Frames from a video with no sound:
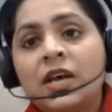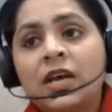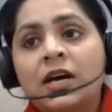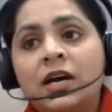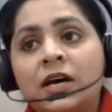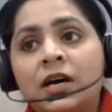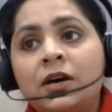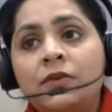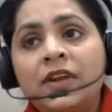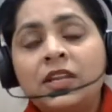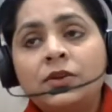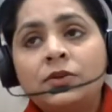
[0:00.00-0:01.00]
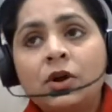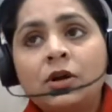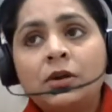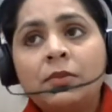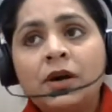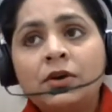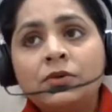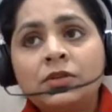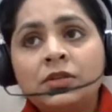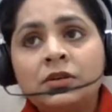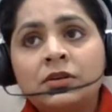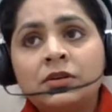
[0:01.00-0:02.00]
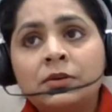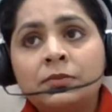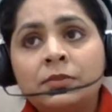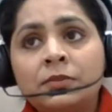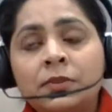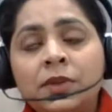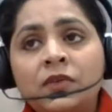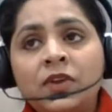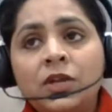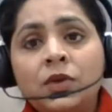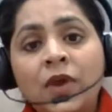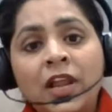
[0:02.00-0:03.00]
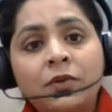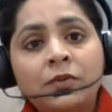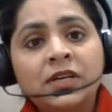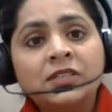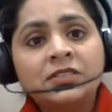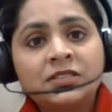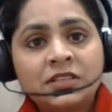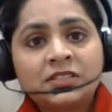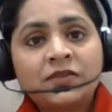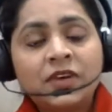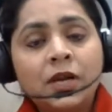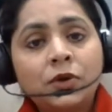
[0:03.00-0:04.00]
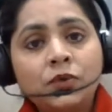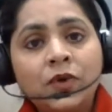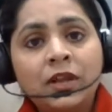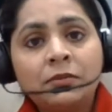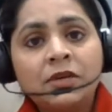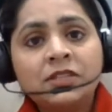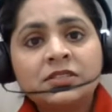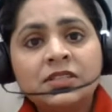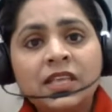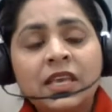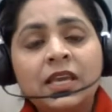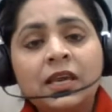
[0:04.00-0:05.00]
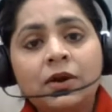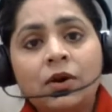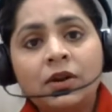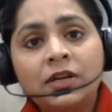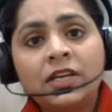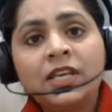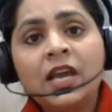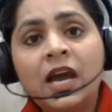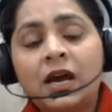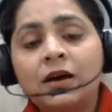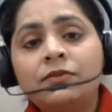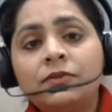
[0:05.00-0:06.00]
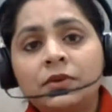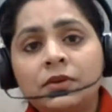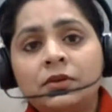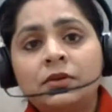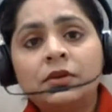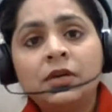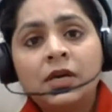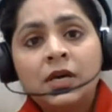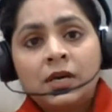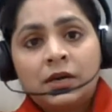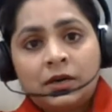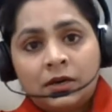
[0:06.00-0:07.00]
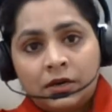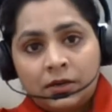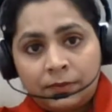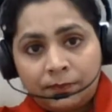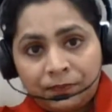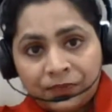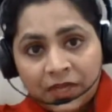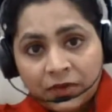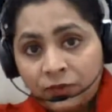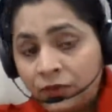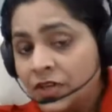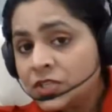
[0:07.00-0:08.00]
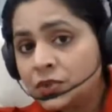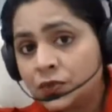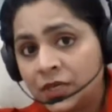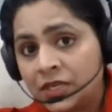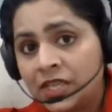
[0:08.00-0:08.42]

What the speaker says: When you talk about between 12 months, somewhere around 12 months, they already have a first word.